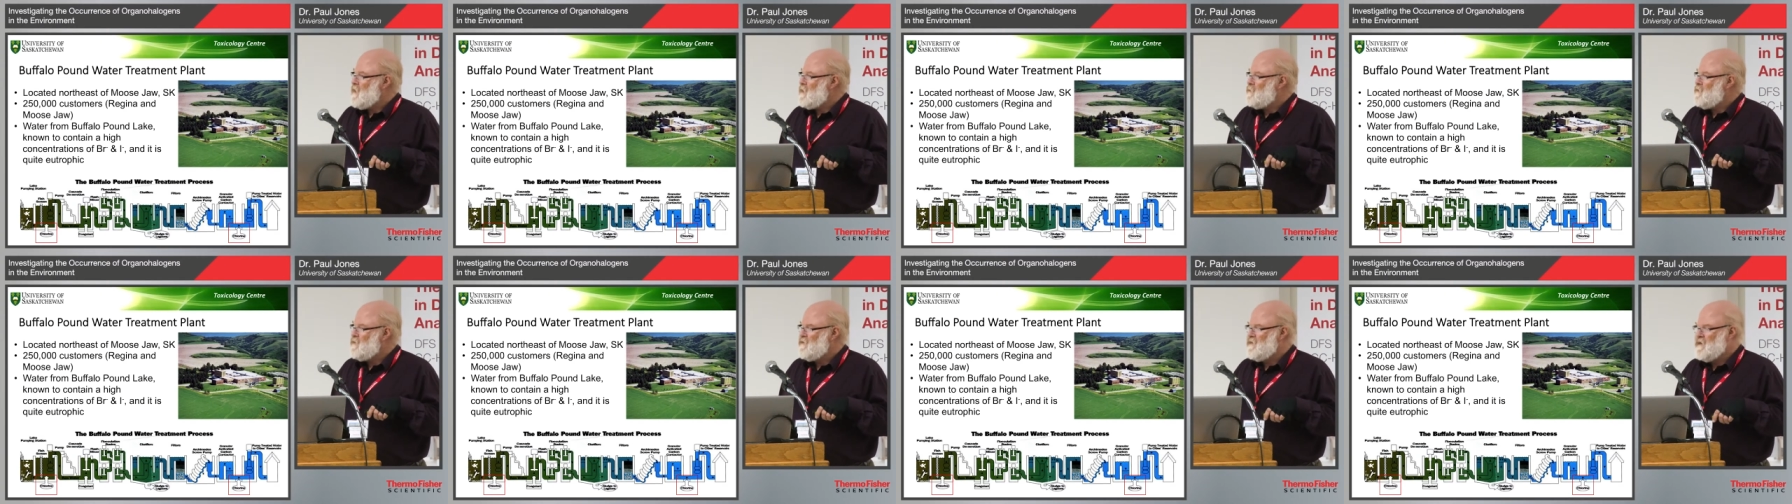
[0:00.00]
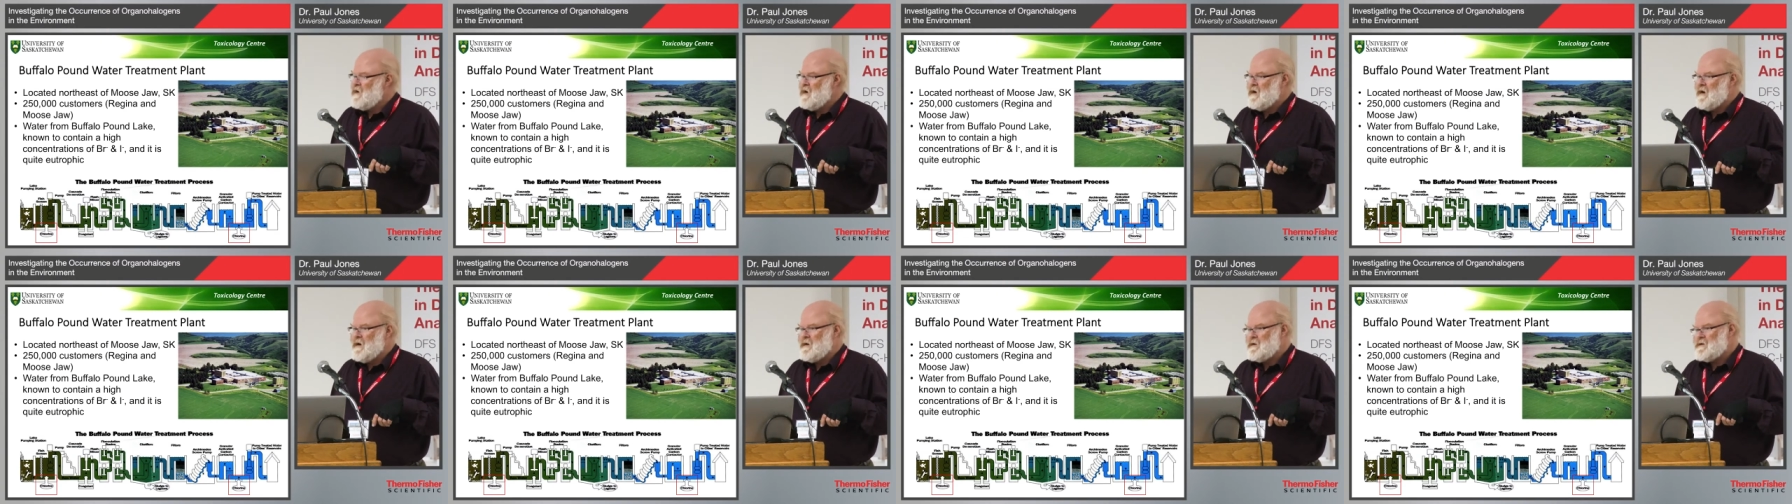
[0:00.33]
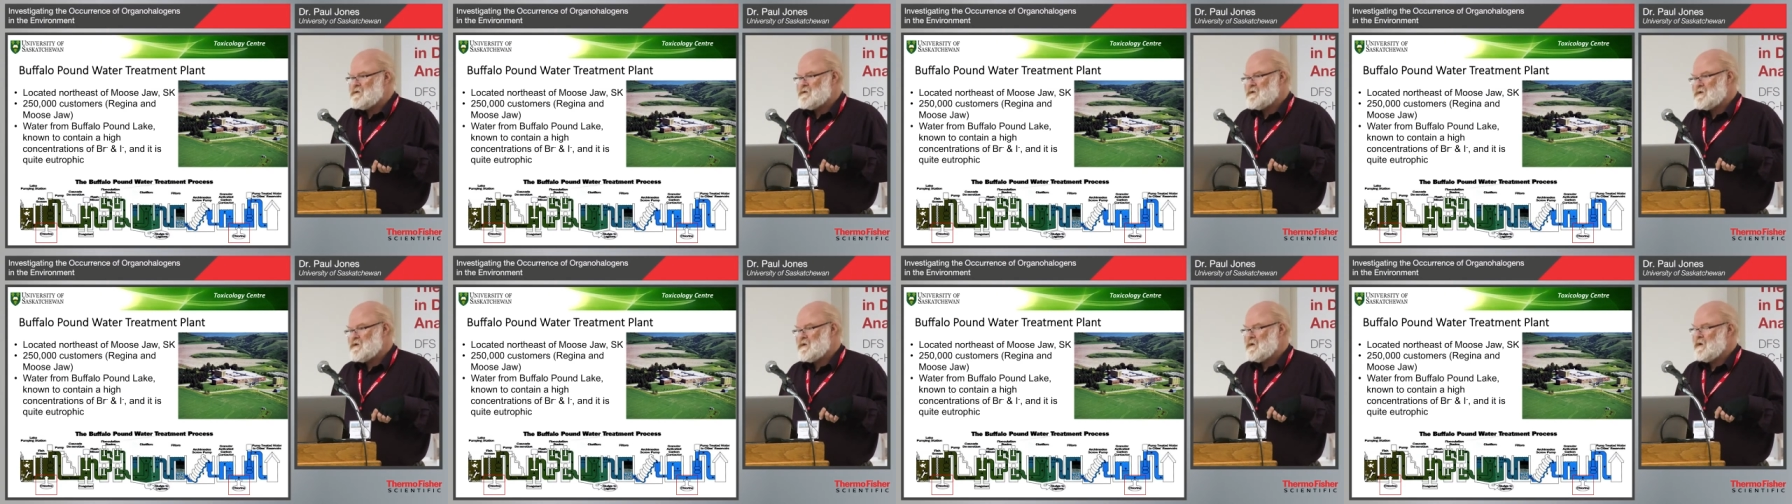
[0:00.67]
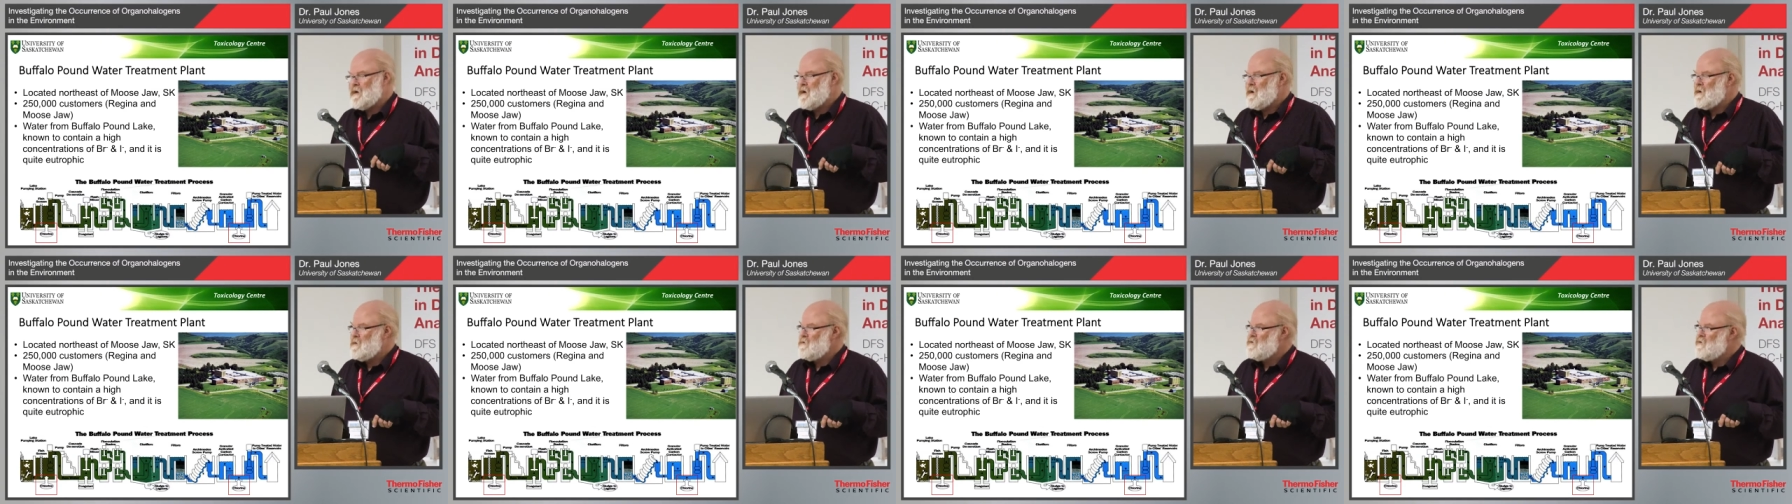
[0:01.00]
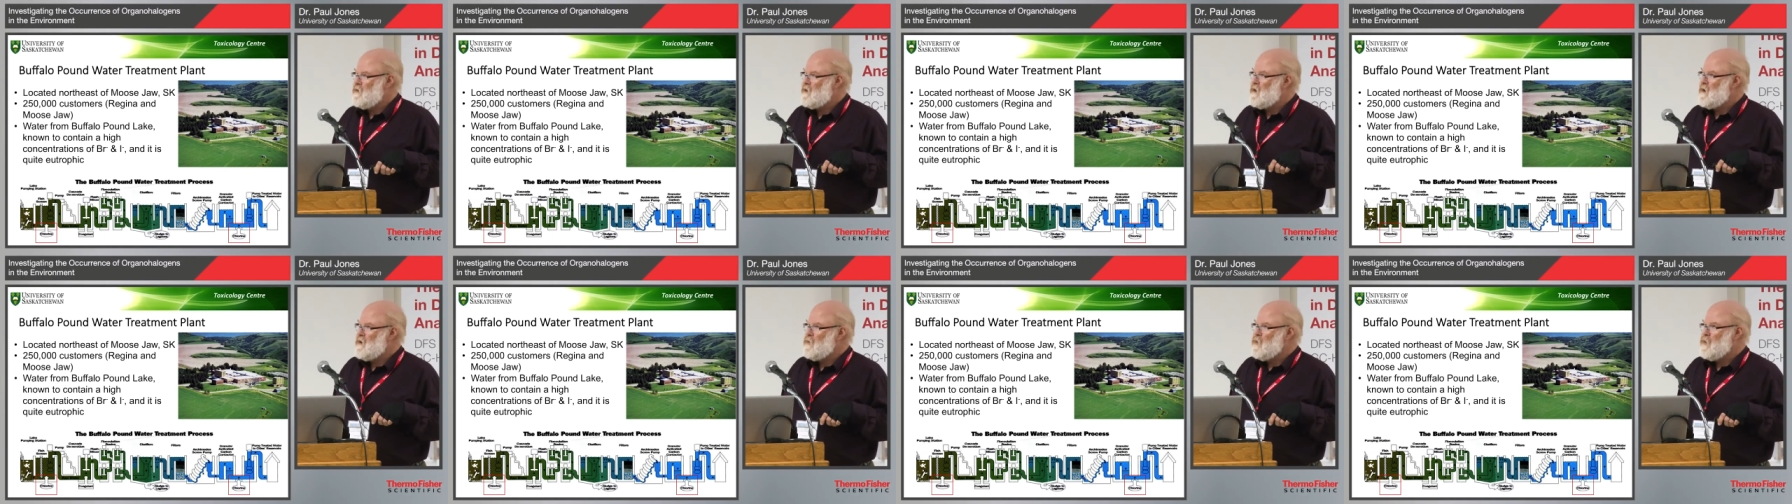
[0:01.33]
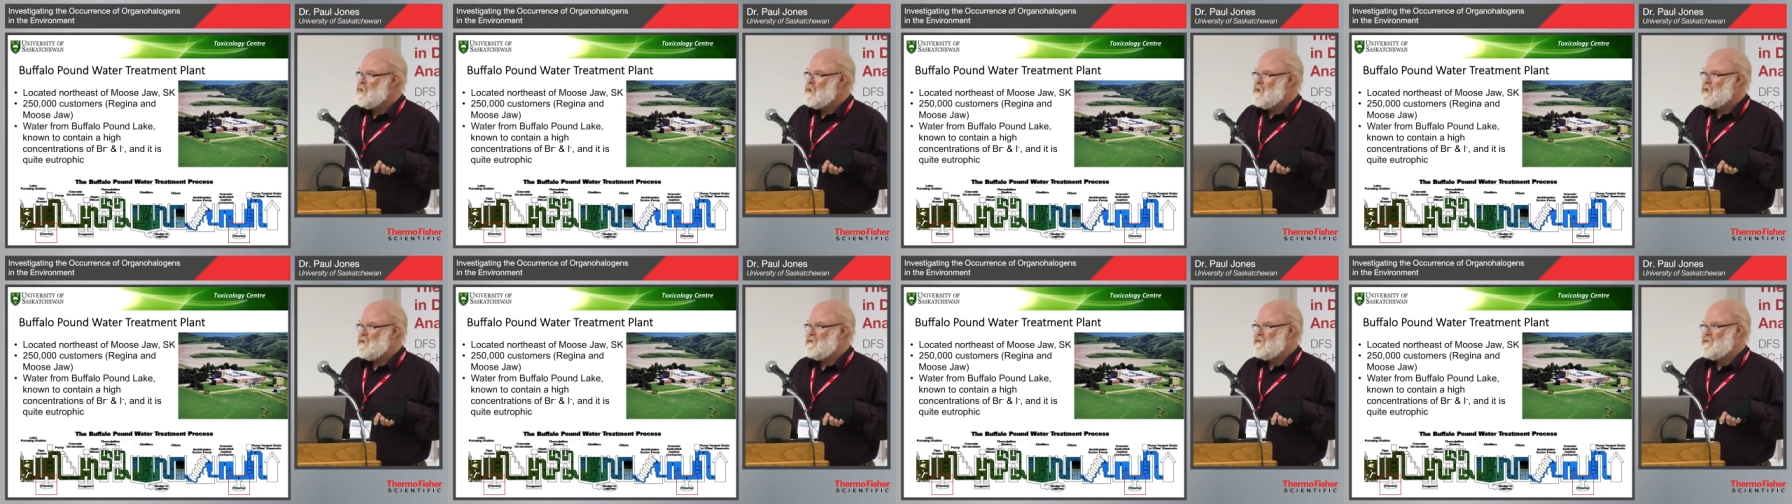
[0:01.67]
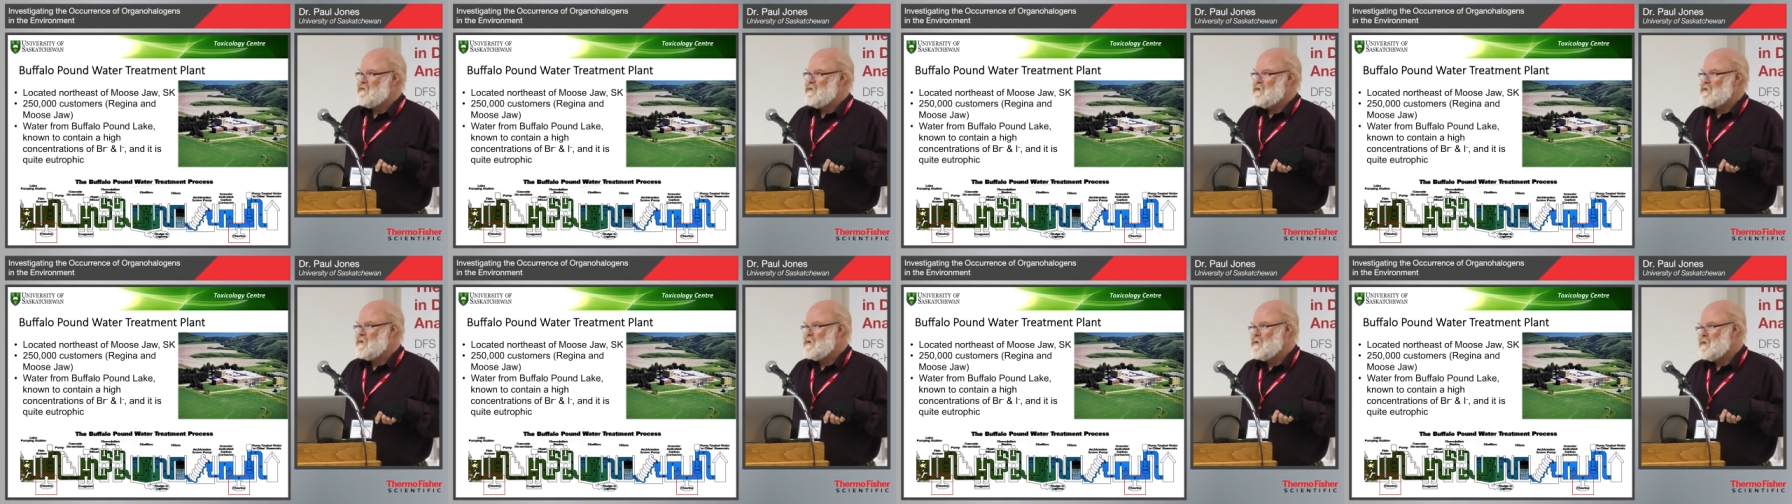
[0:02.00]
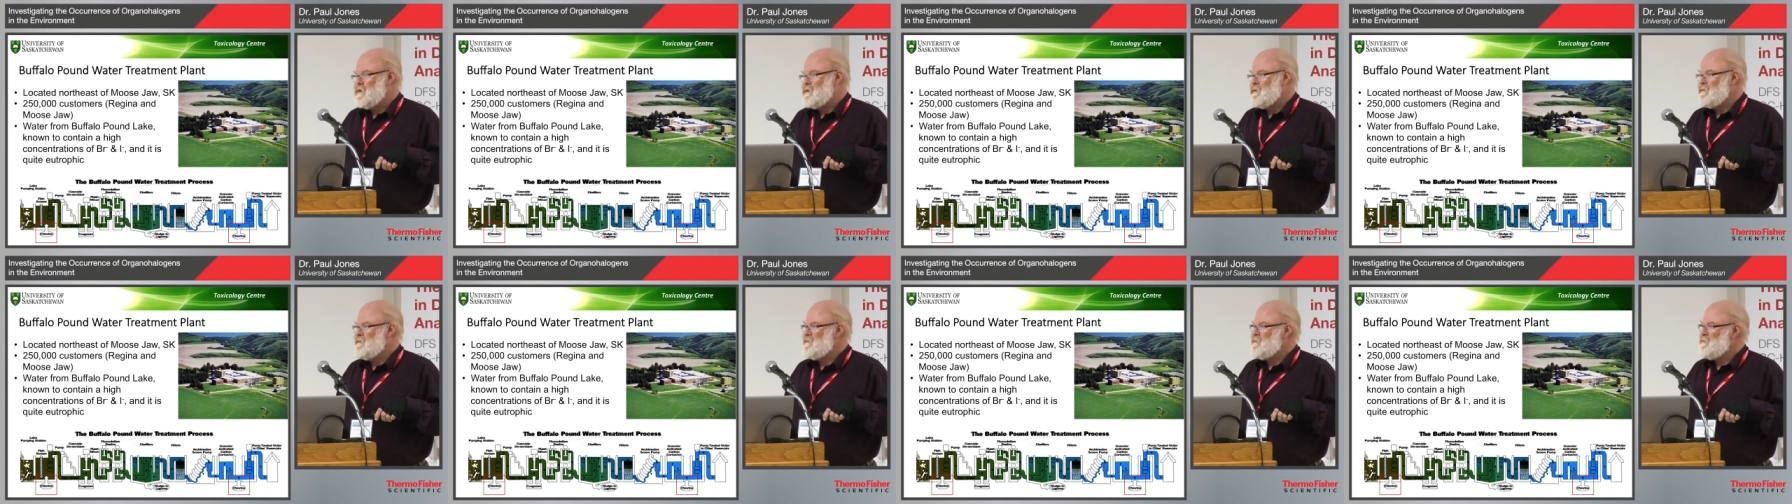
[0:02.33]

uh, provides uh, drinking water for